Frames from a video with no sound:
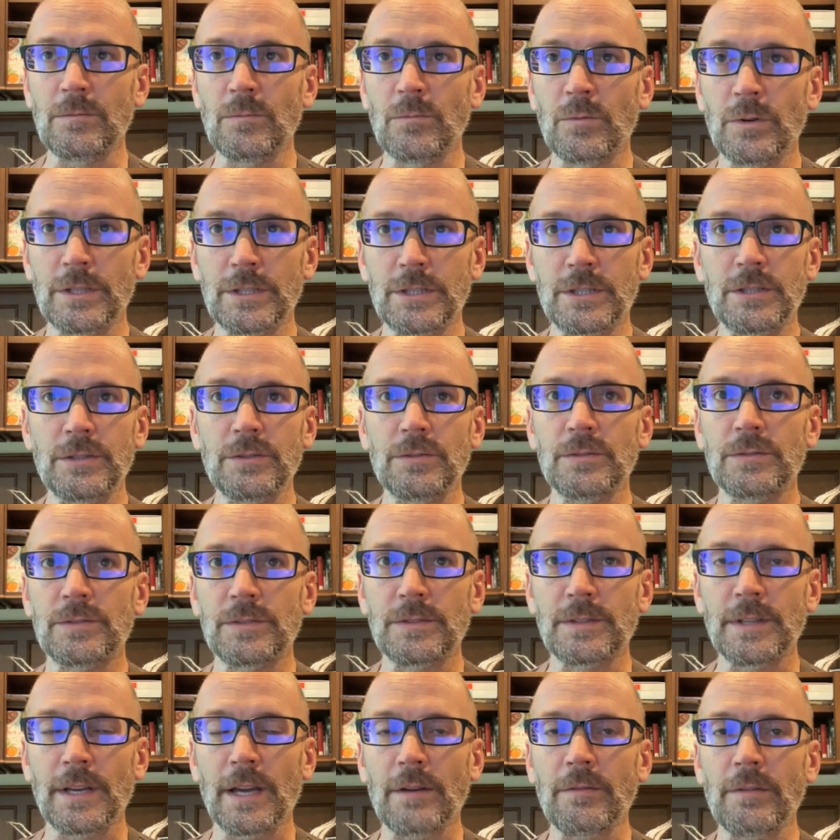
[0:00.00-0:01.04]
reduce
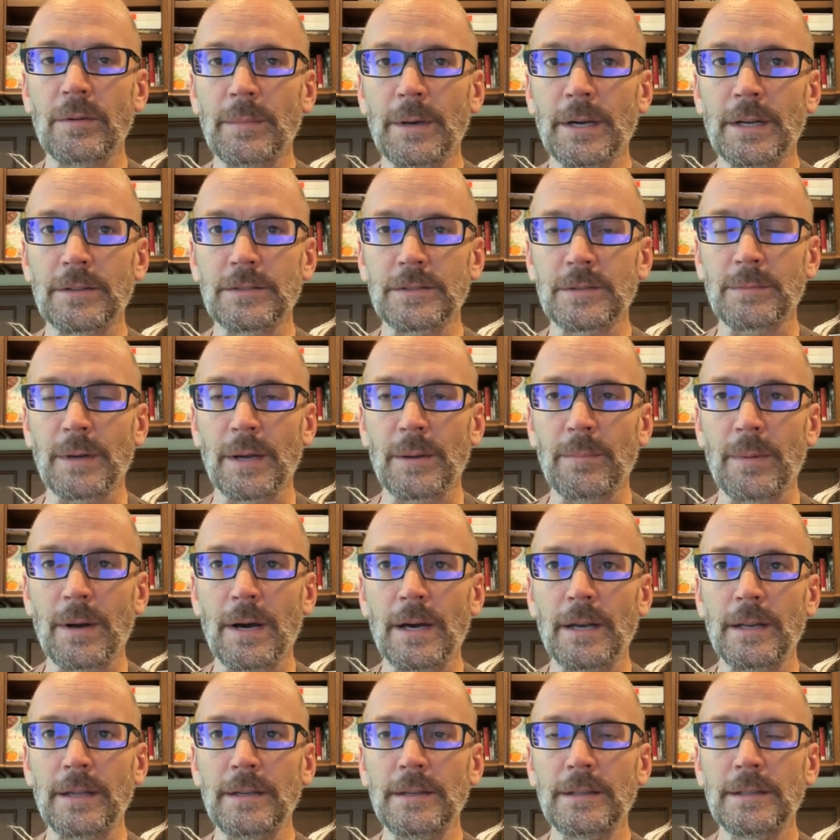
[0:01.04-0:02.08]
the heavy metals in my
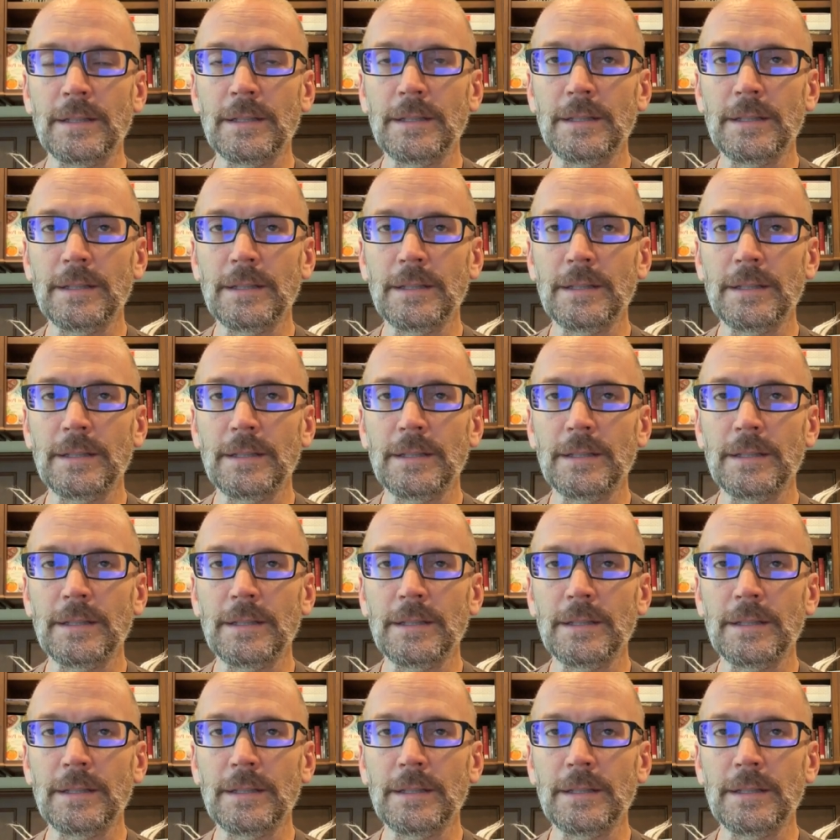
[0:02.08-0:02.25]
body.